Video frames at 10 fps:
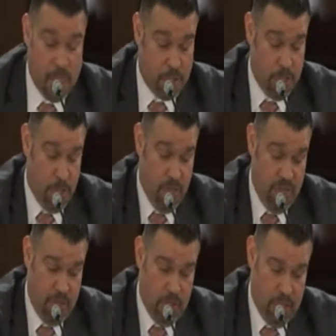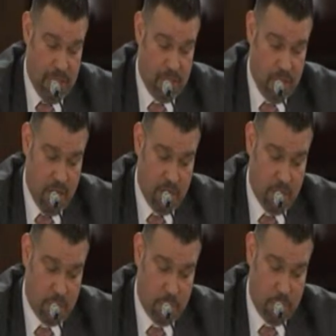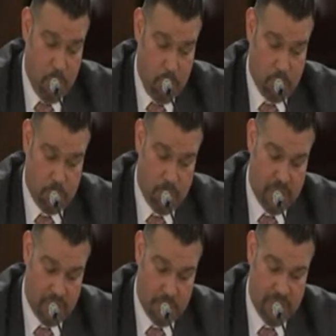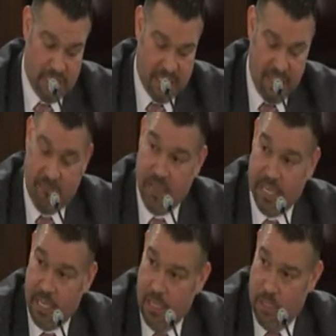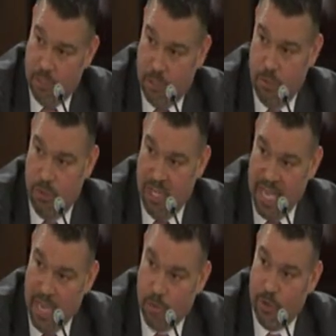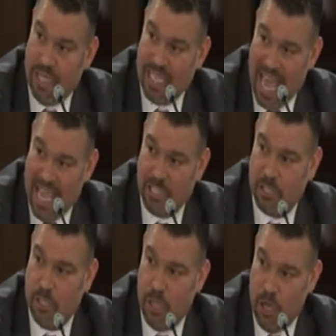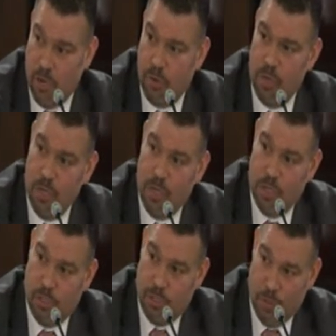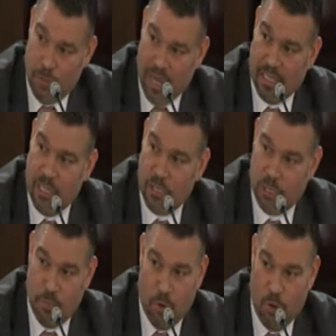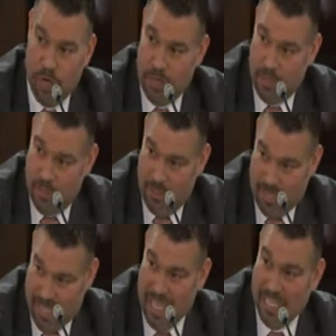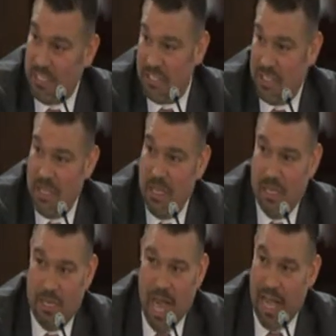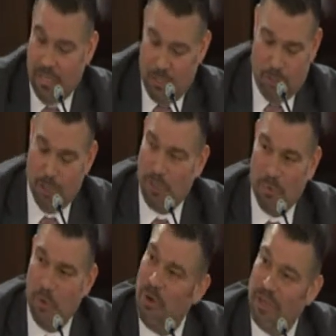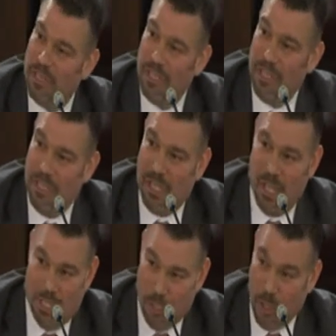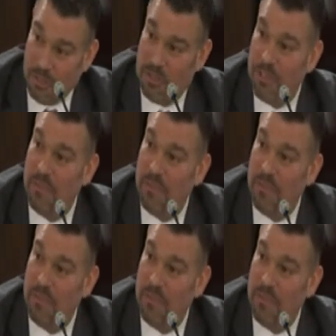So if you look at the governor's proposal, it's specific to the increase has to go directly to support kids, not to support adults.